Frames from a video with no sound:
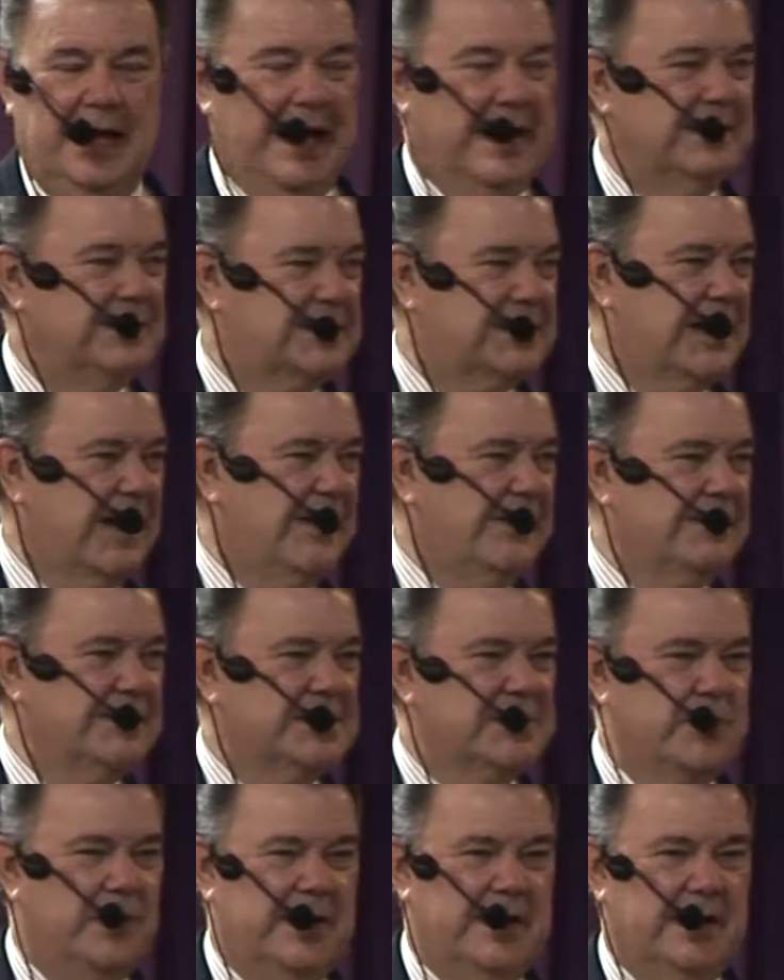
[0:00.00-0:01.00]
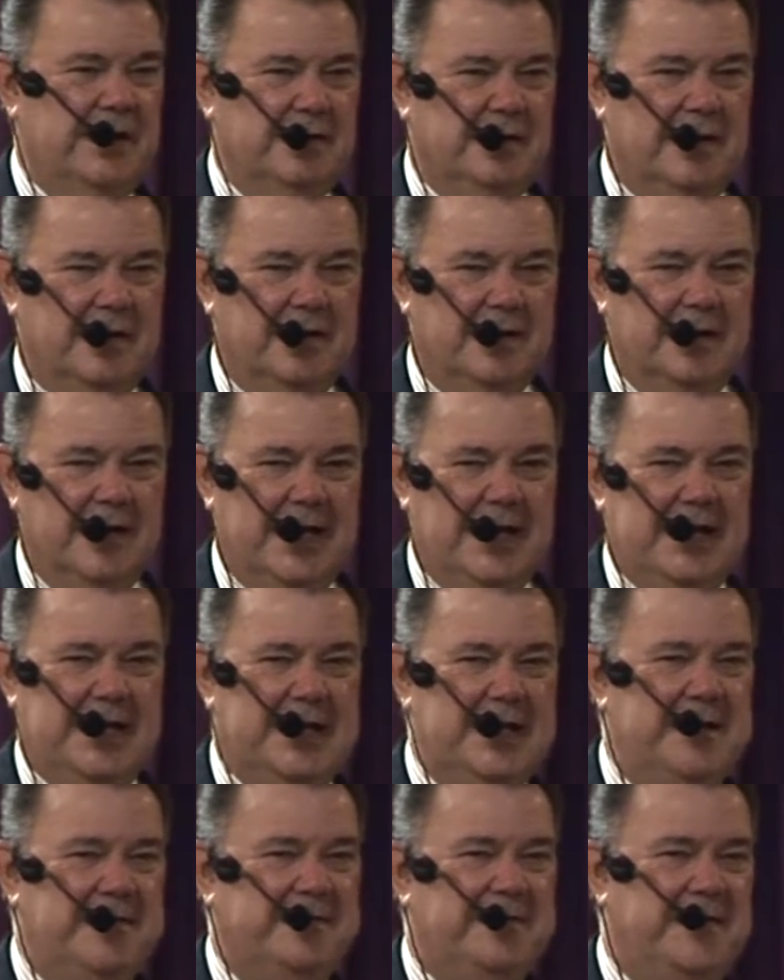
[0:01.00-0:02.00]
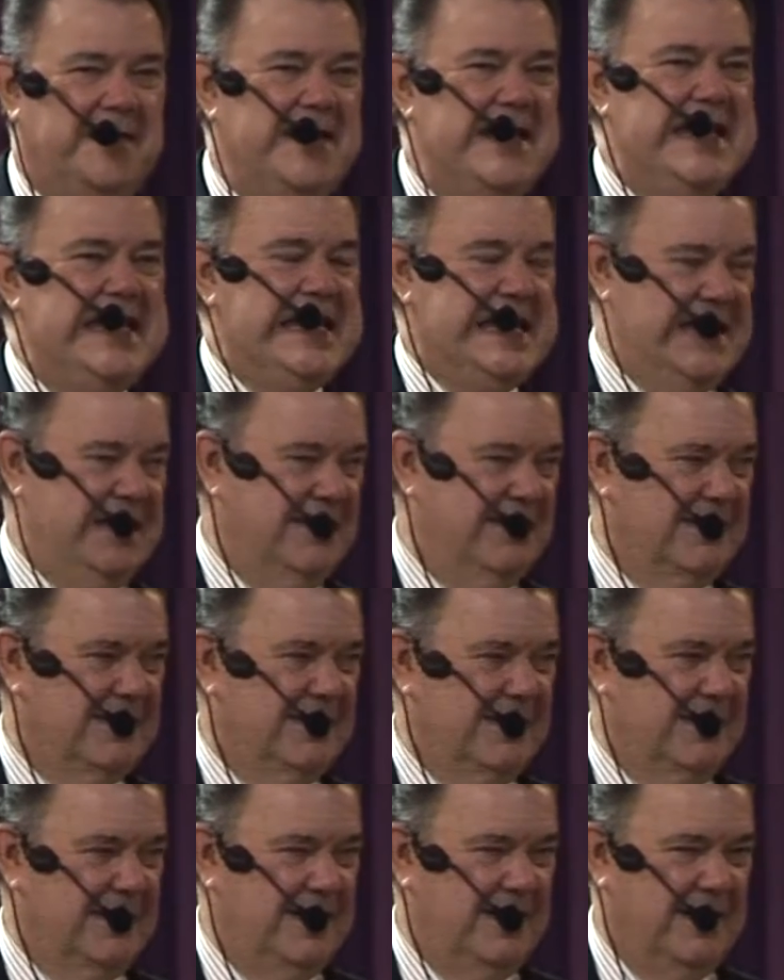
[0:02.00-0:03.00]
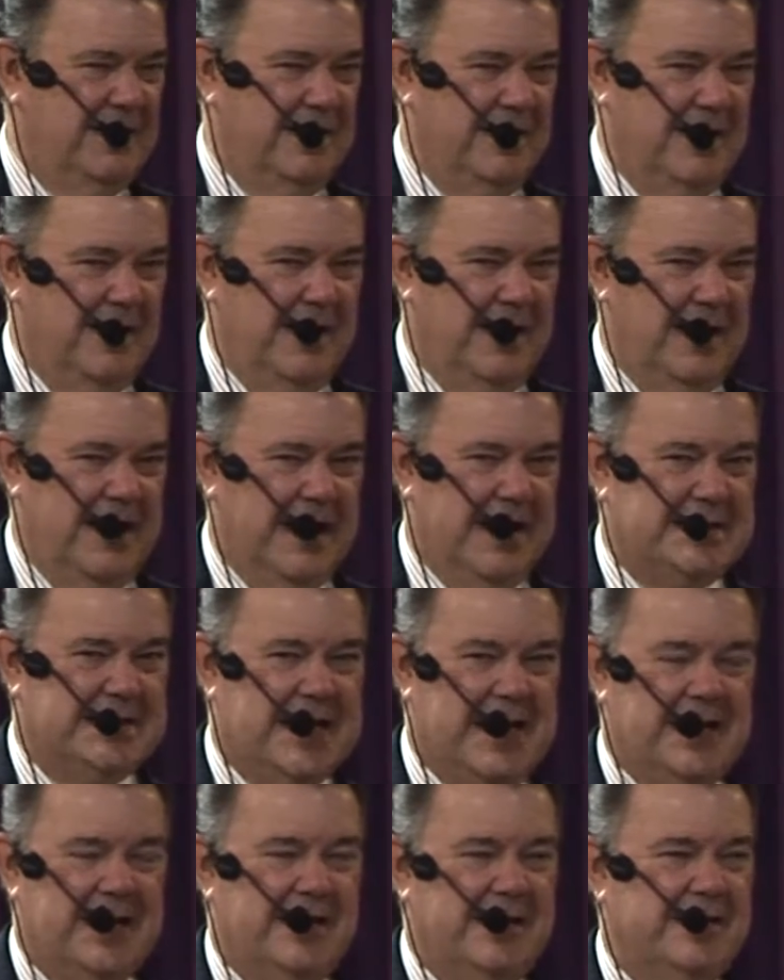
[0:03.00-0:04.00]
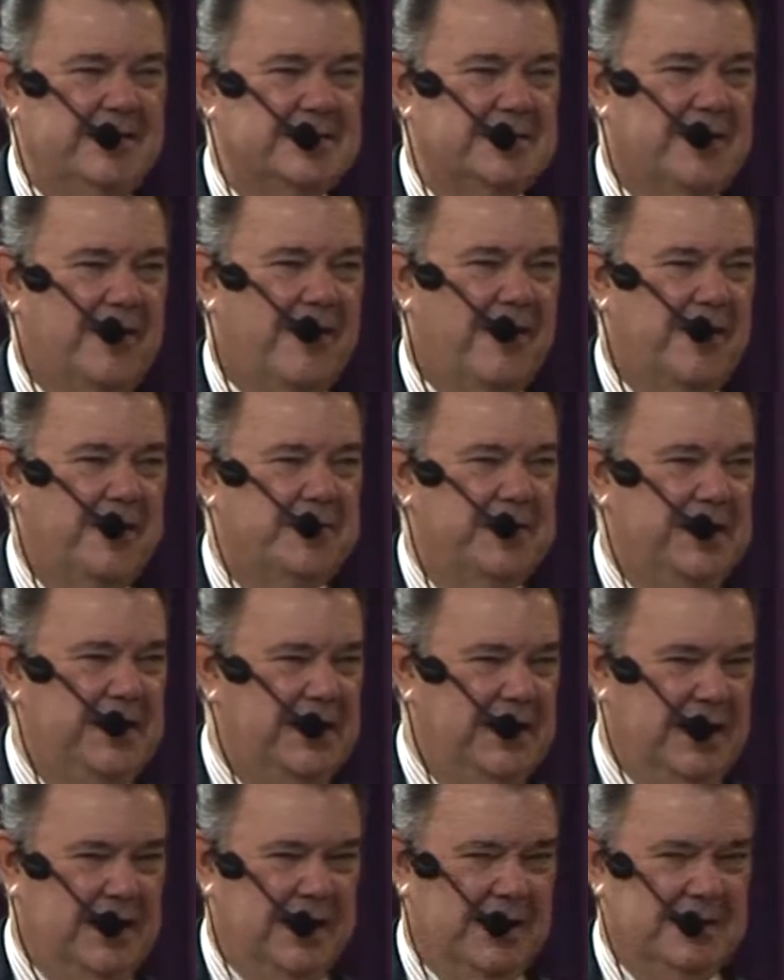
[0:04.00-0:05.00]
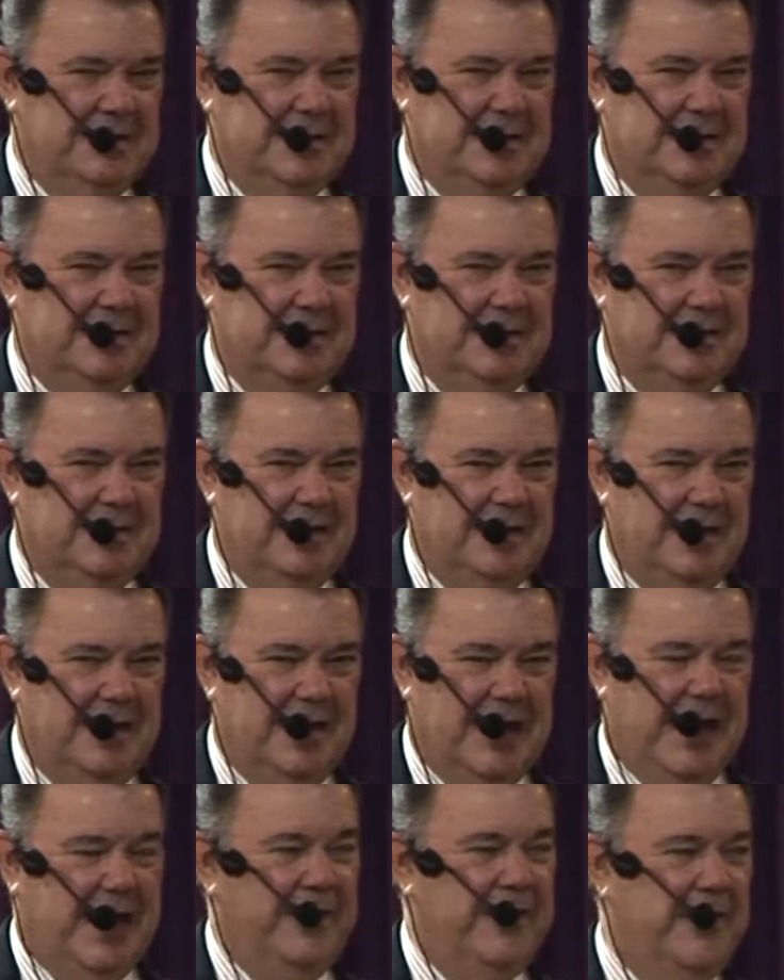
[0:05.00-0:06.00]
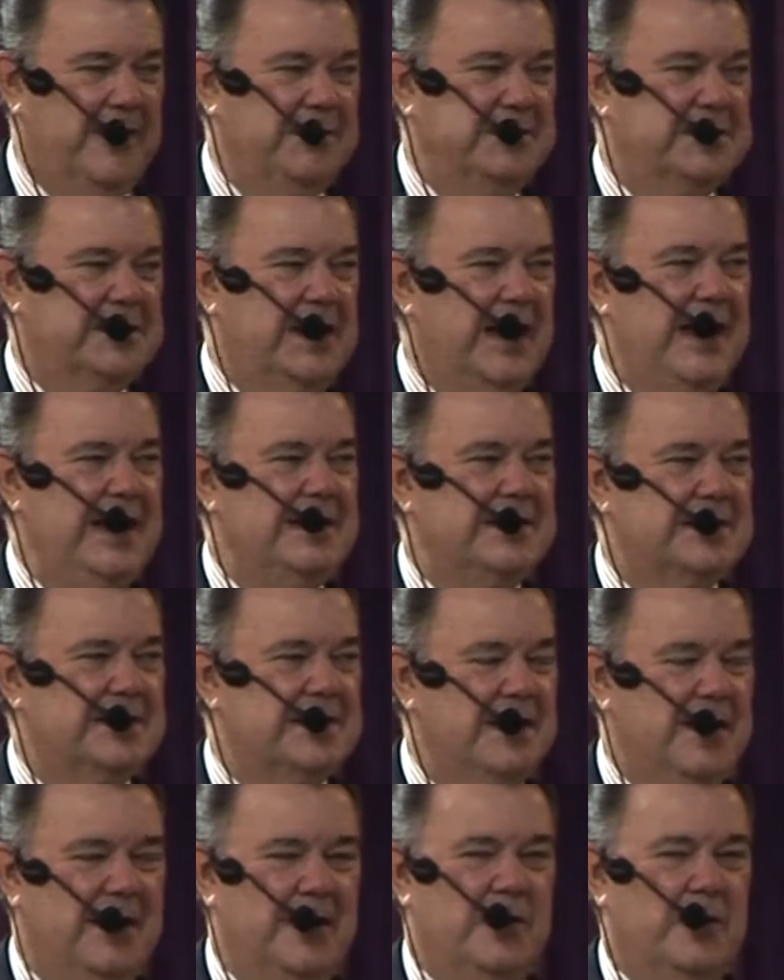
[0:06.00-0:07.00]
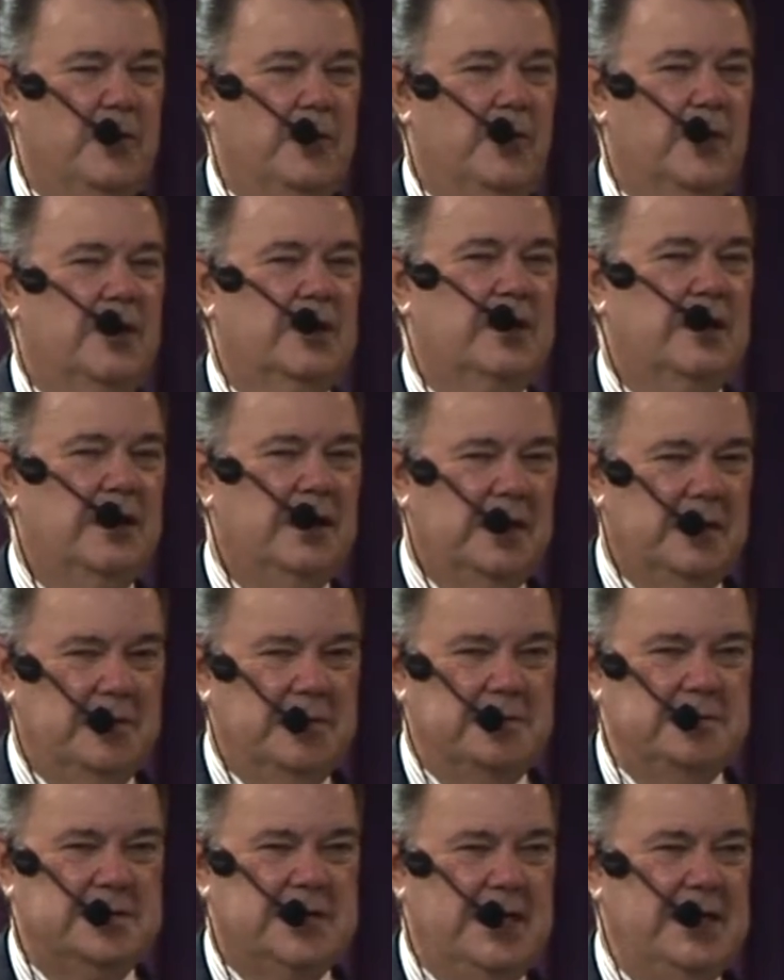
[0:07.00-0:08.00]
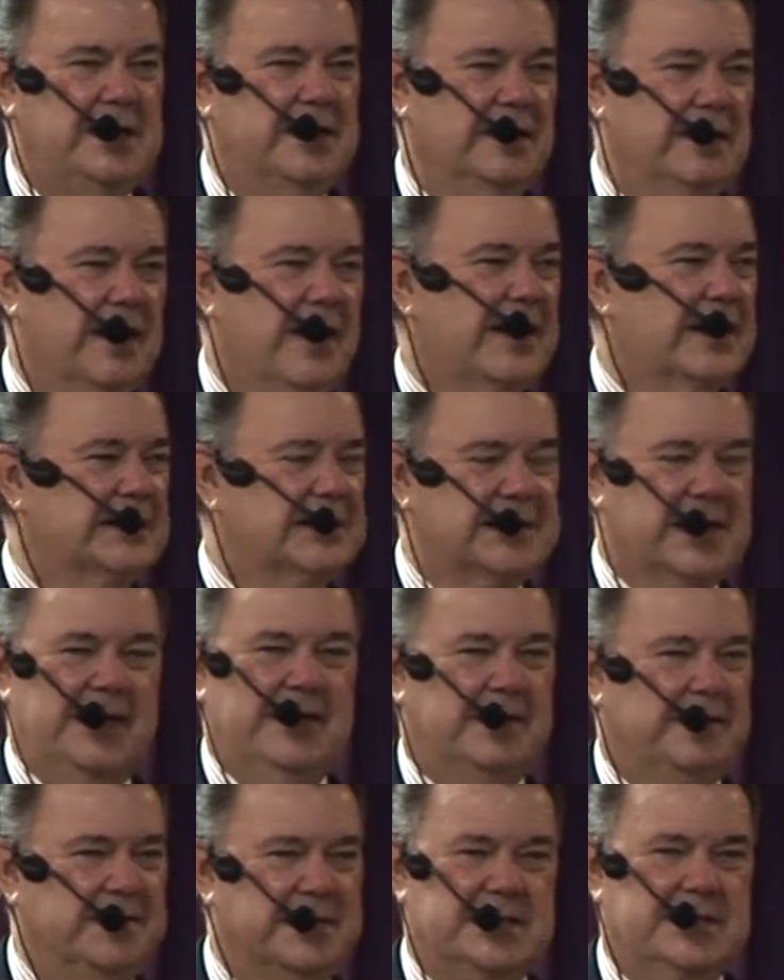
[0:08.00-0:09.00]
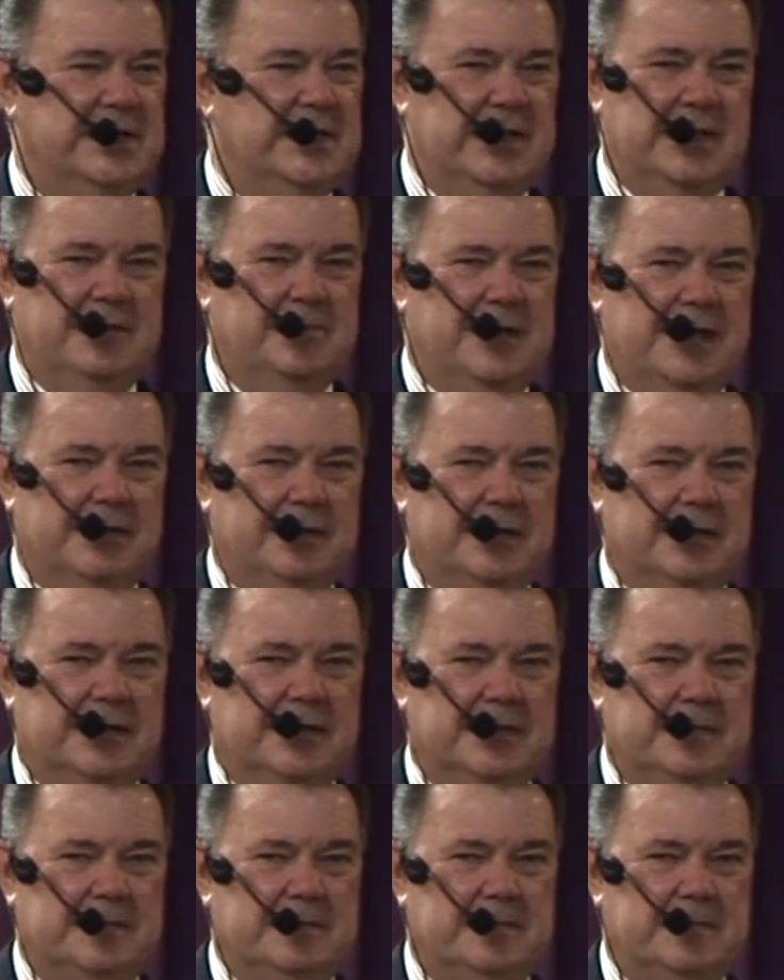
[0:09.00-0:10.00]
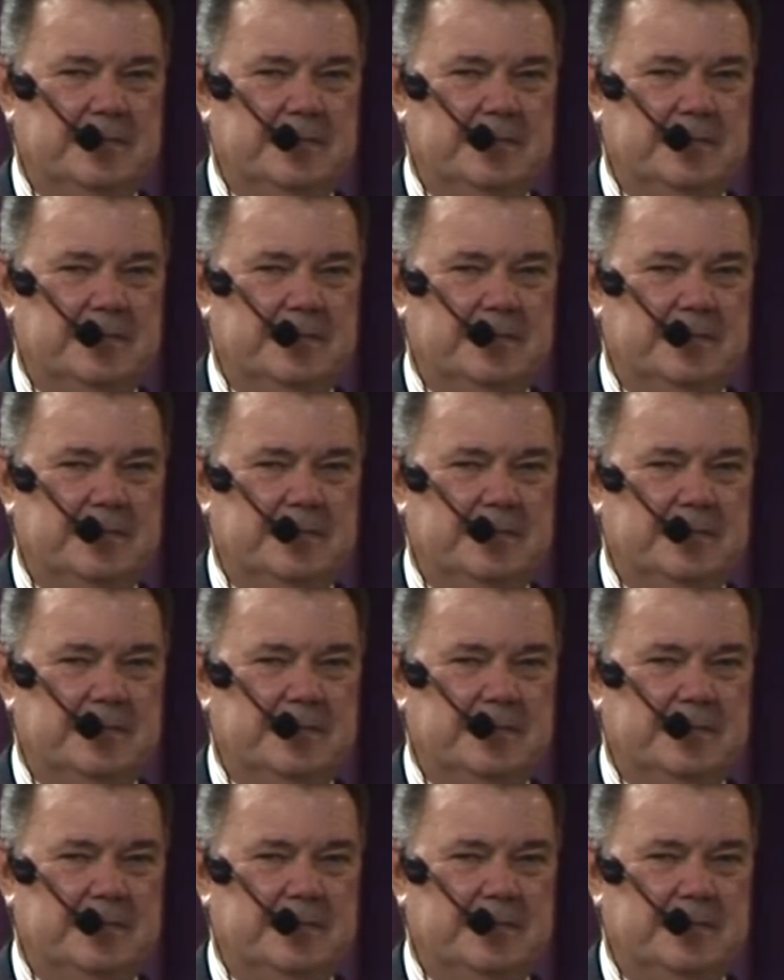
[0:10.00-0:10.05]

And Cyrus went in there, and if he had taken his army in, and those gates were closed, he could not assail the city of Babylon.